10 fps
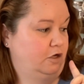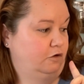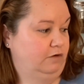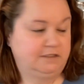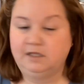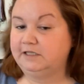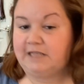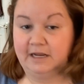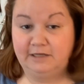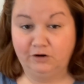raise a glass,
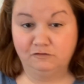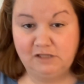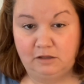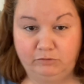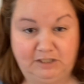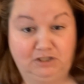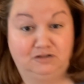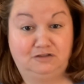and year of celebrations.